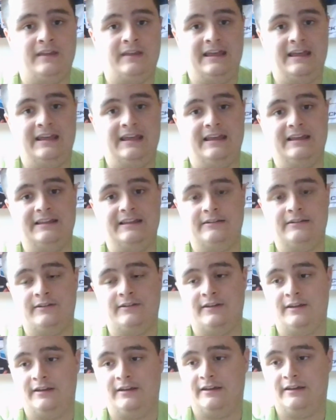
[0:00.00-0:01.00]
And
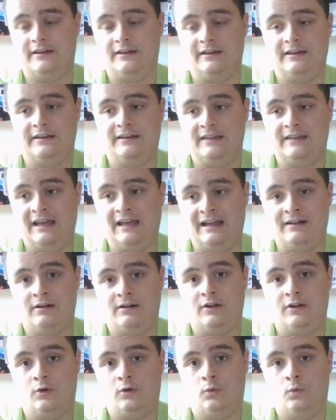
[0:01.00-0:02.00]
yeah,
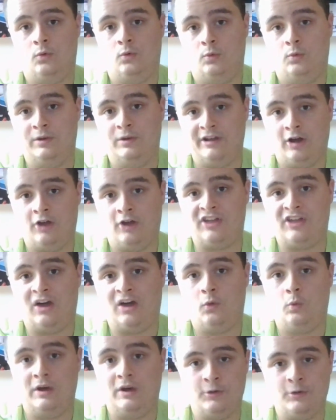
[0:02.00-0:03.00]
we all
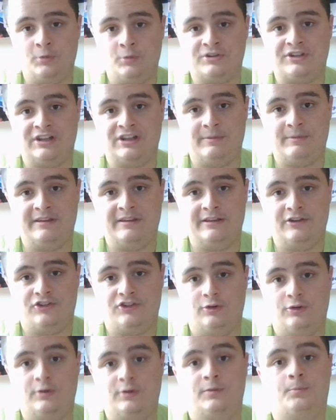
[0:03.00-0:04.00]
thought weather was going to be an
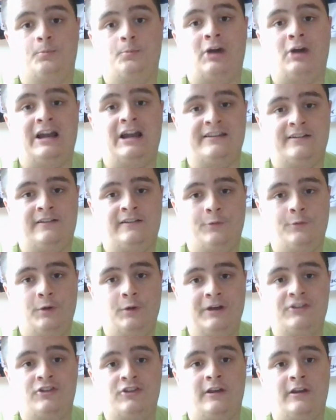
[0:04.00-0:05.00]
issue, and practically
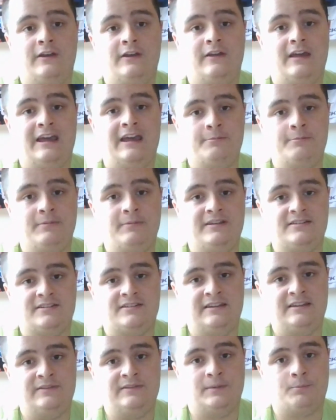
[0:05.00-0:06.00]
which
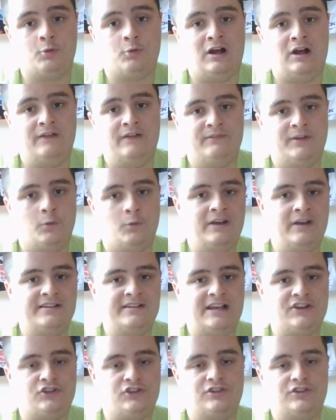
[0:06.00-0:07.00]
NBC the race
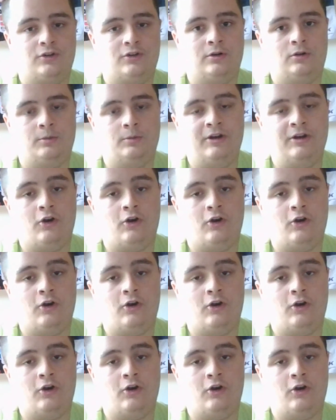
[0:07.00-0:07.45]
actually started a